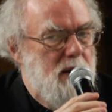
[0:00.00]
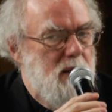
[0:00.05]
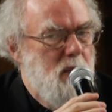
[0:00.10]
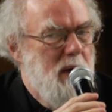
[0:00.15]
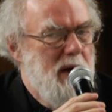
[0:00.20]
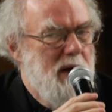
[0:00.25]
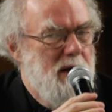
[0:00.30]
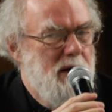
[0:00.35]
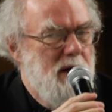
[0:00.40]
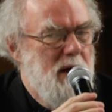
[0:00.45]

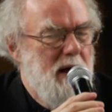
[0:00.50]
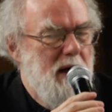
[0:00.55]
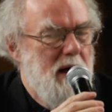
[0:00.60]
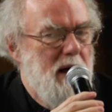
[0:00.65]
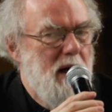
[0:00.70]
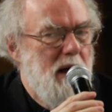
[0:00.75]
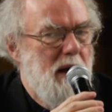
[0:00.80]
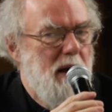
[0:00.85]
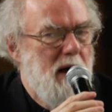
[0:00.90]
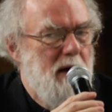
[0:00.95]
Where can I
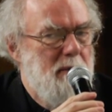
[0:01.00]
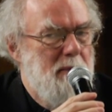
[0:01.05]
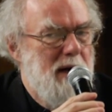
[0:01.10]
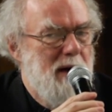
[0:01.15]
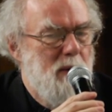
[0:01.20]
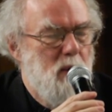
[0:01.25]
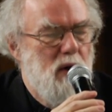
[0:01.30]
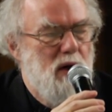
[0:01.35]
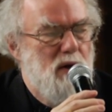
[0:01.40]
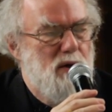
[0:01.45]
allow
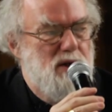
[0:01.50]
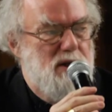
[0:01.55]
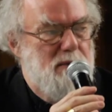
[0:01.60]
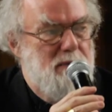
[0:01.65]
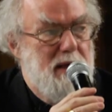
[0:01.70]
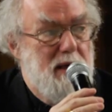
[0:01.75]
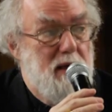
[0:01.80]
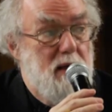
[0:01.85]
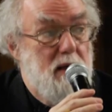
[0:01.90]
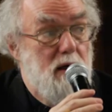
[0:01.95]
my world to
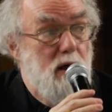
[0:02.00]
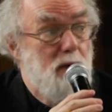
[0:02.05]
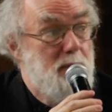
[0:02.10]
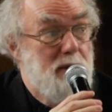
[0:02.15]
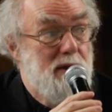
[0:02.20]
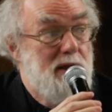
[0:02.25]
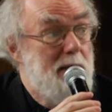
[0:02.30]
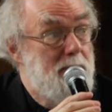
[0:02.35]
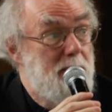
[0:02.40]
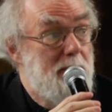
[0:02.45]
be
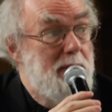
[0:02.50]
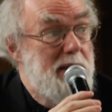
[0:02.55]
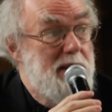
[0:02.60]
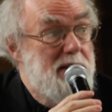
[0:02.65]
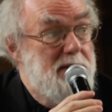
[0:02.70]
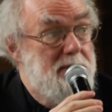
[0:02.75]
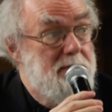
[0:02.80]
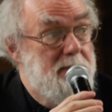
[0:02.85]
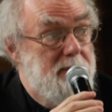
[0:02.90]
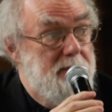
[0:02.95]
opened up a
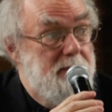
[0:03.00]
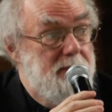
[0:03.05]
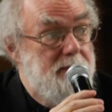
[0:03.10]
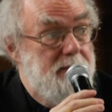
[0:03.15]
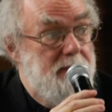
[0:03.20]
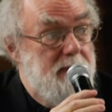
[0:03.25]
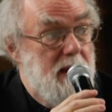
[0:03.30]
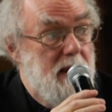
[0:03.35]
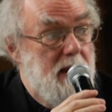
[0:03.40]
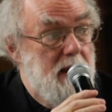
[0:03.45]
bit?
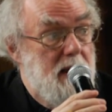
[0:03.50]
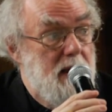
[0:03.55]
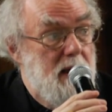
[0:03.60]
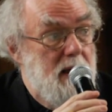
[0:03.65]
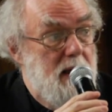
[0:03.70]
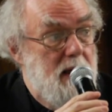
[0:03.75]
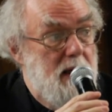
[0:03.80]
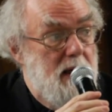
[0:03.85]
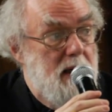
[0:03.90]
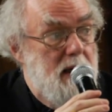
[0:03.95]

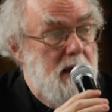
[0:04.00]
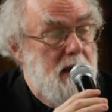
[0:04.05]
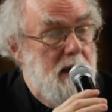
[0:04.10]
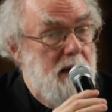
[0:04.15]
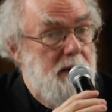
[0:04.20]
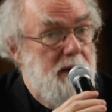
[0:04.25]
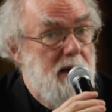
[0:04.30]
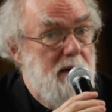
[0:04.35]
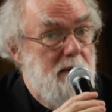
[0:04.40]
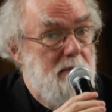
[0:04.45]

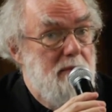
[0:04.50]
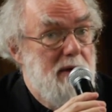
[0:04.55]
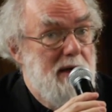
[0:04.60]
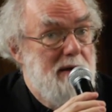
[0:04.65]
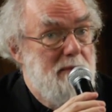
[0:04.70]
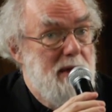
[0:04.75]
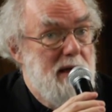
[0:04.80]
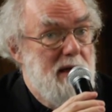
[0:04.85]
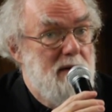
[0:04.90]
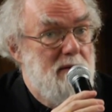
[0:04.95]
And that
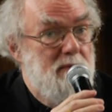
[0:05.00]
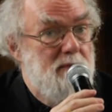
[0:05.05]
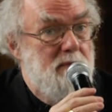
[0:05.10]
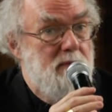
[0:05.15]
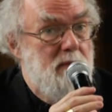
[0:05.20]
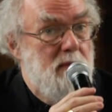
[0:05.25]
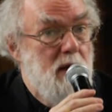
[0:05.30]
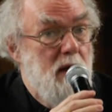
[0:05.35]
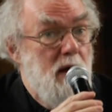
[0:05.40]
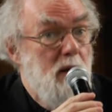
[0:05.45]
may mean,
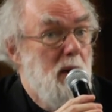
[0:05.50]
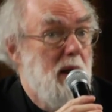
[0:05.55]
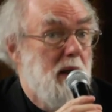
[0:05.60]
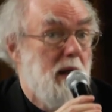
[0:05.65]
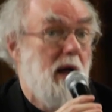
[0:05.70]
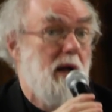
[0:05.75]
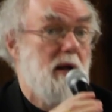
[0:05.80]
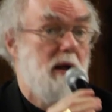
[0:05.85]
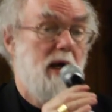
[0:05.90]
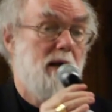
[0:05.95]
well,
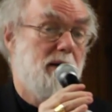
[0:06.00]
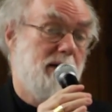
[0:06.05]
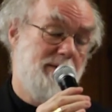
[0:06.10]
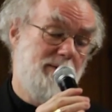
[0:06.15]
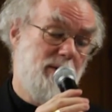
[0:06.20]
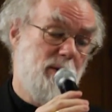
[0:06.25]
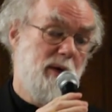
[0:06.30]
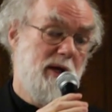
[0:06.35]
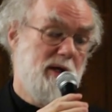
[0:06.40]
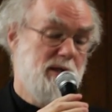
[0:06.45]
I'll, I'll give
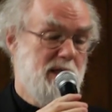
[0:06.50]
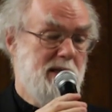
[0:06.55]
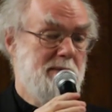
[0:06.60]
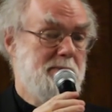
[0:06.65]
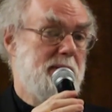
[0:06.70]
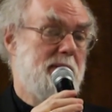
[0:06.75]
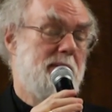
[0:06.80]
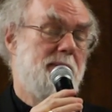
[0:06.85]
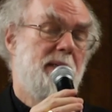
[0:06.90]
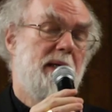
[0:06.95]
you an
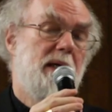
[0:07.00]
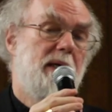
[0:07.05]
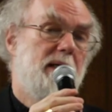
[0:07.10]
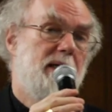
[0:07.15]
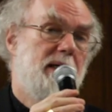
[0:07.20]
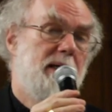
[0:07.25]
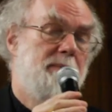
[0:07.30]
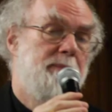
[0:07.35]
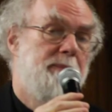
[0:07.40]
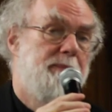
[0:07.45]
example.
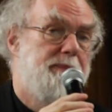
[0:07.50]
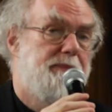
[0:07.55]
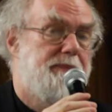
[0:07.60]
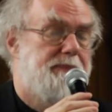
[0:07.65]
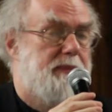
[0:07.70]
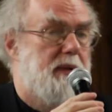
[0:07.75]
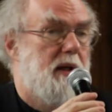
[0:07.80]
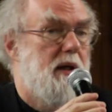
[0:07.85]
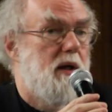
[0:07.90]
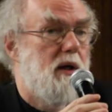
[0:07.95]
Um,
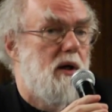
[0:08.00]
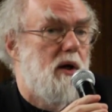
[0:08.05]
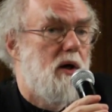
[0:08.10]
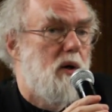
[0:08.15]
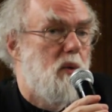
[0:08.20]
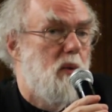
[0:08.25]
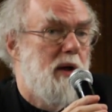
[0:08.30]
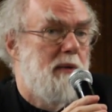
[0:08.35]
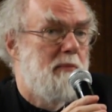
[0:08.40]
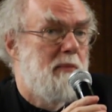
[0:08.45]

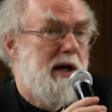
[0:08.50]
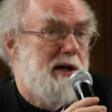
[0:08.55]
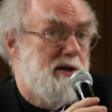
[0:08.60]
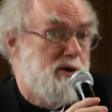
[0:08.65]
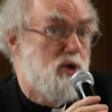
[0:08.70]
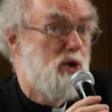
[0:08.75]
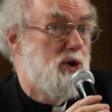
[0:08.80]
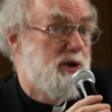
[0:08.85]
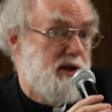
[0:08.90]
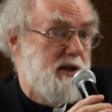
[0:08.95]
when my
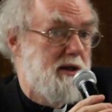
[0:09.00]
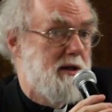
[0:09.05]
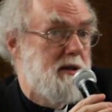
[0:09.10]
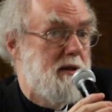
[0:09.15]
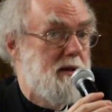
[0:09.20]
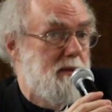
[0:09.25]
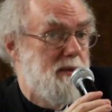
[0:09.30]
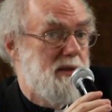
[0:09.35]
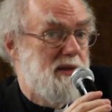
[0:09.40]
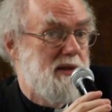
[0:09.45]
daughter
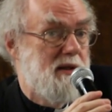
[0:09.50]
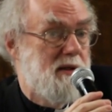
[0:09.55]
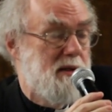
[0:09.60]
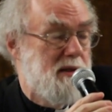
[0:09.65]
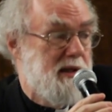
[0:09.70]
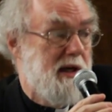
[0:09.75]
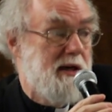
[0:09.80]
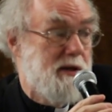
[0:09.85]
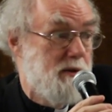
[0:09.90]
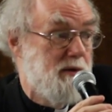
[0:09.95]
was in
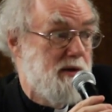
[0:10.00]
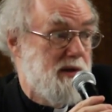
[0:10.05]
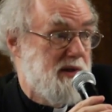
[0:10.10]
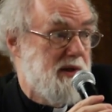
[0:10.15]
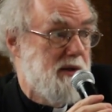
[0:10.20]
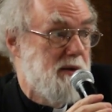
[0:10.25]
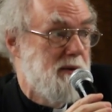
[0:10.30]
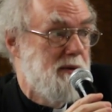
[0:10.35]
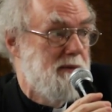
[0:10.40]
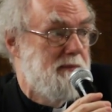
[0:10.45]
secondary
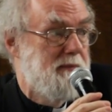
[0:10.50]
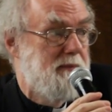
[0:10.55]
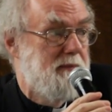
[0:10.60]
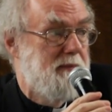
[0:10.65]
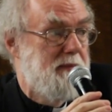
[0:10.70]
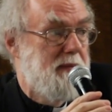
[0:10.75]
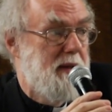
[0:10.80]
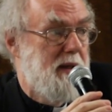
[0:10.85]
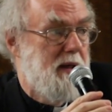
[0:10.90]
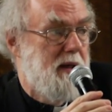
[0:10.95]
school,
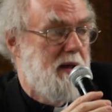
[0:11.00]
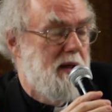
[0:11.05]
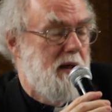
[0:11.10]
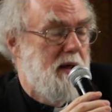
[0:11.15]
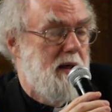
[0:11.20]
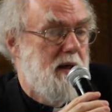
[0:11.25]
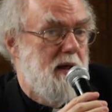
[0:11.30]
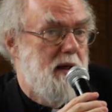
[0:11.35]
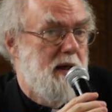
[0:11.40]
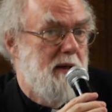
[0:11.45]

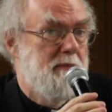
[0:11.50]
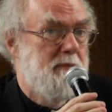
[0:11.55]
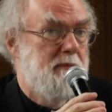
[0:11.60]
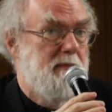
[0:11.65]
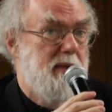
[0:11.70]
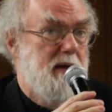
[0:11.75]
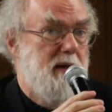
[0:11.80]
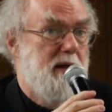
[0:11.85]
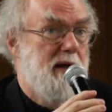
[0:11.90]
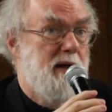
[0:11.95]
um,
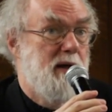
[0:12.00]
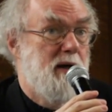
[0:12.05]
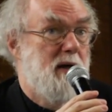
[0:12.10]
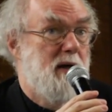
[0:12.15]
in